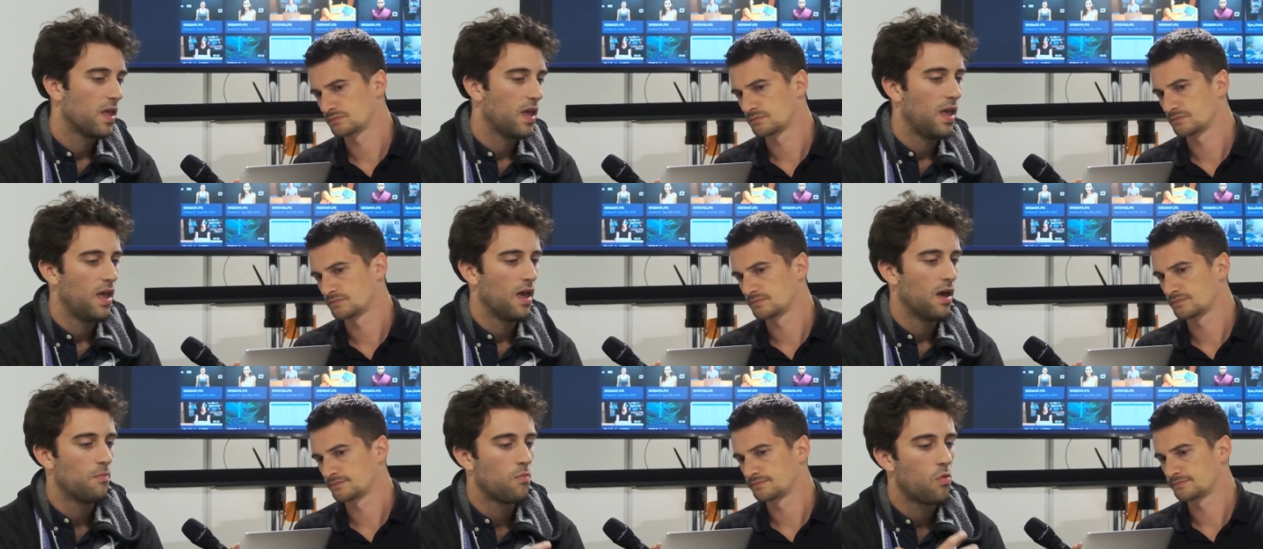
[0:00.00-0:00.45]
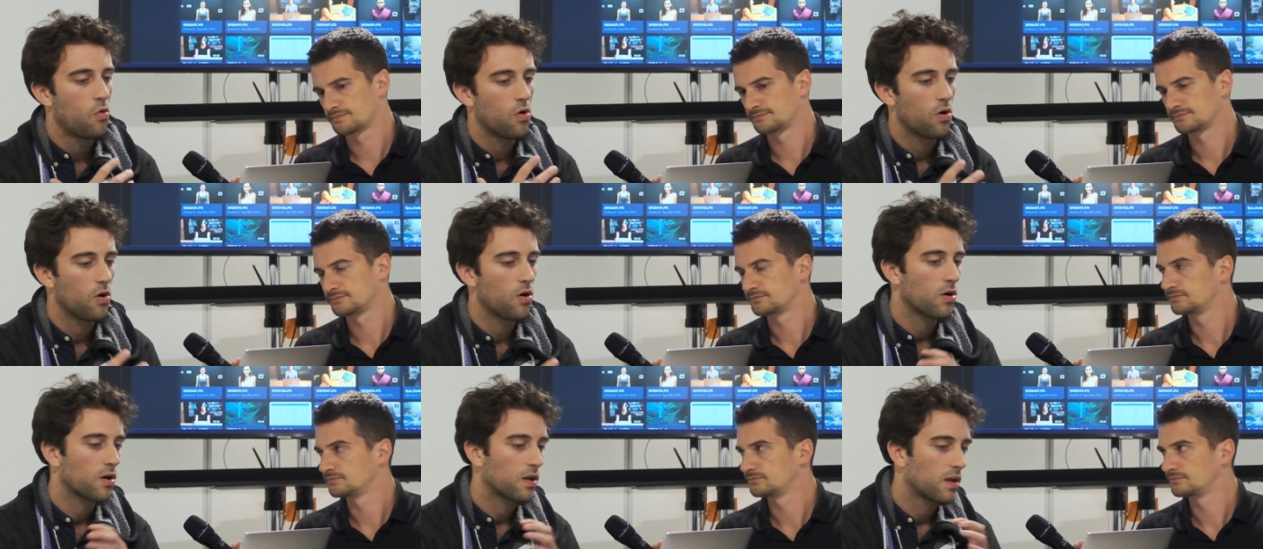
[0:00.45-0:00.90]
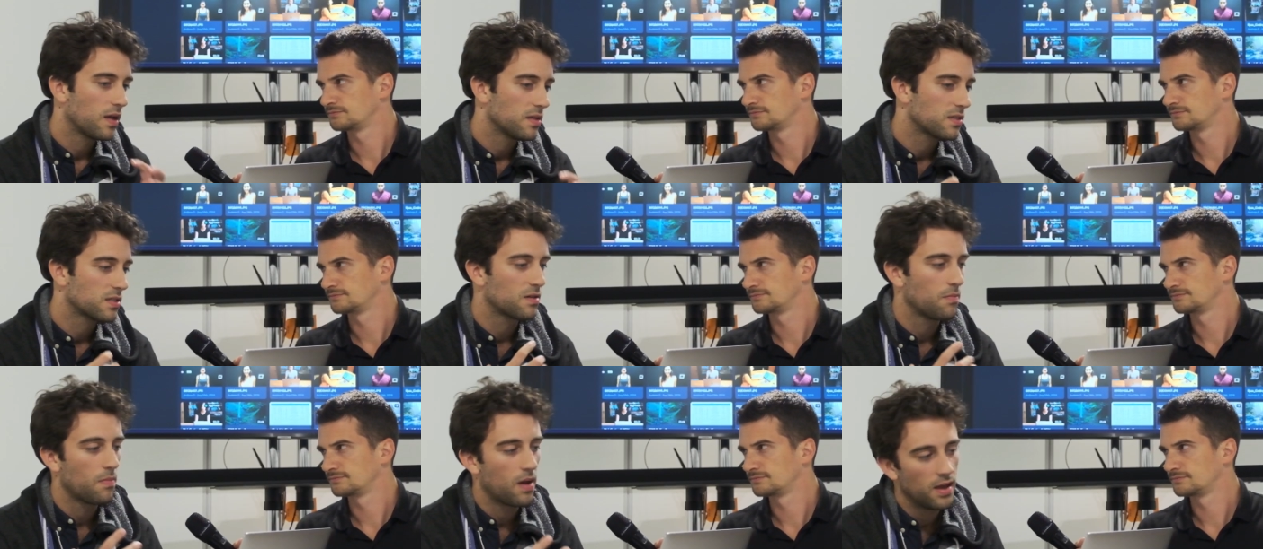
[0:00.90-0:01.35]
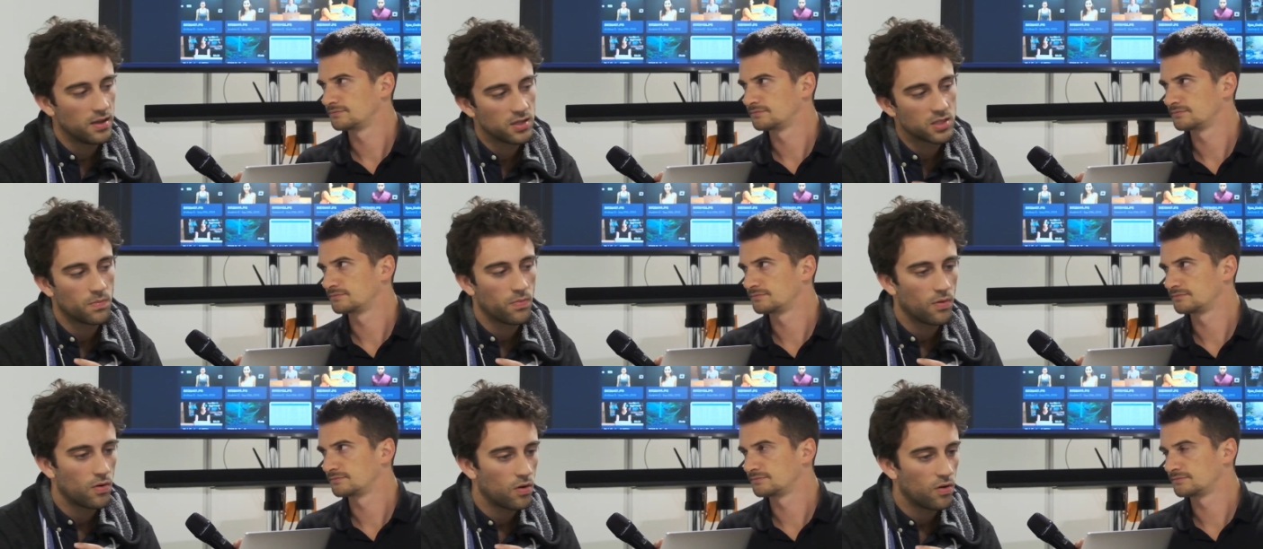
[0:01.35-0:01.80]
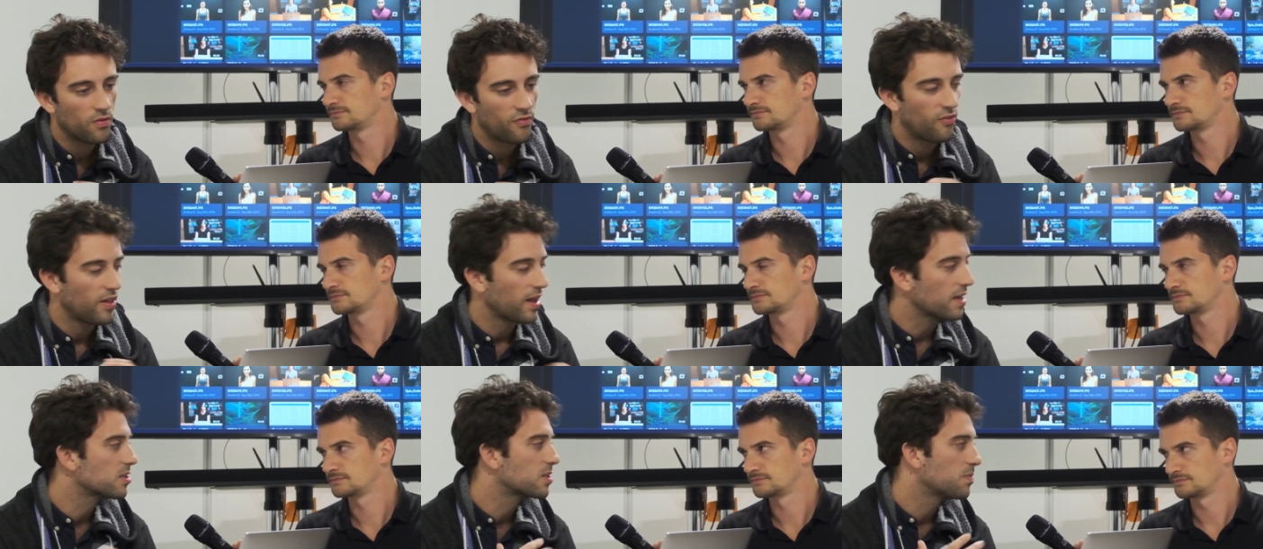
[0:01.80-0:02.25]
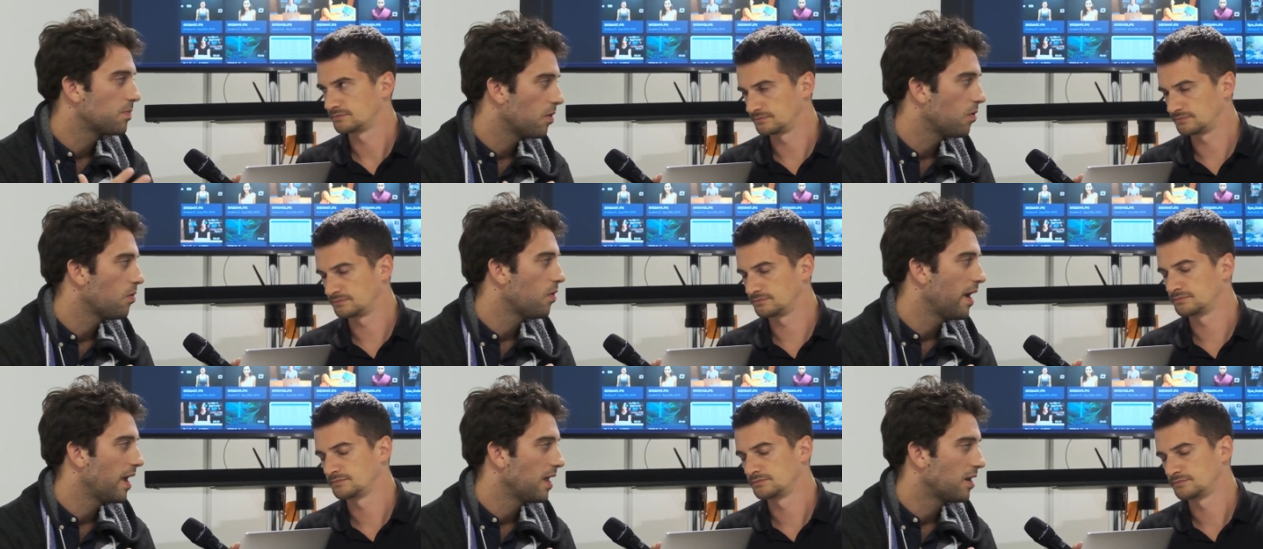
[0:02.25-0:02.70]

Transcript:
Speaker 1: a, a more customizable, flexible mm-hmm.